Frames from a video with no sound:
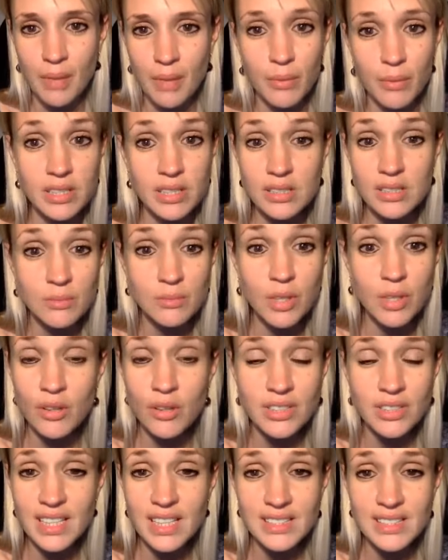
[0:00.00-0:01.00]
We're
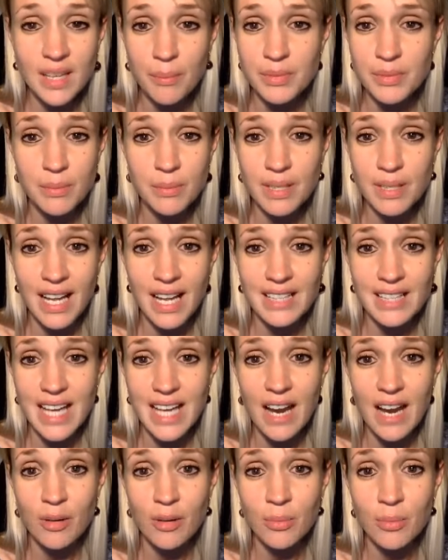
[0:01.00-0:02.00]
not set up to be that
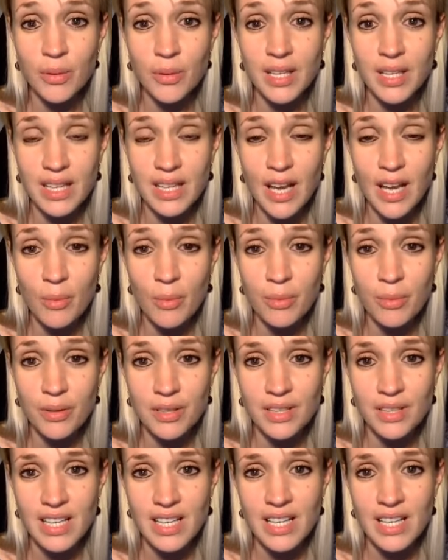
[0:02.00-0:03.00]
terrible in the
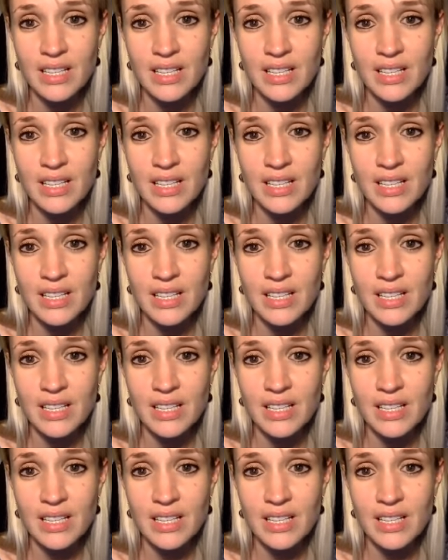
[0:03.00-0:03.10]
open.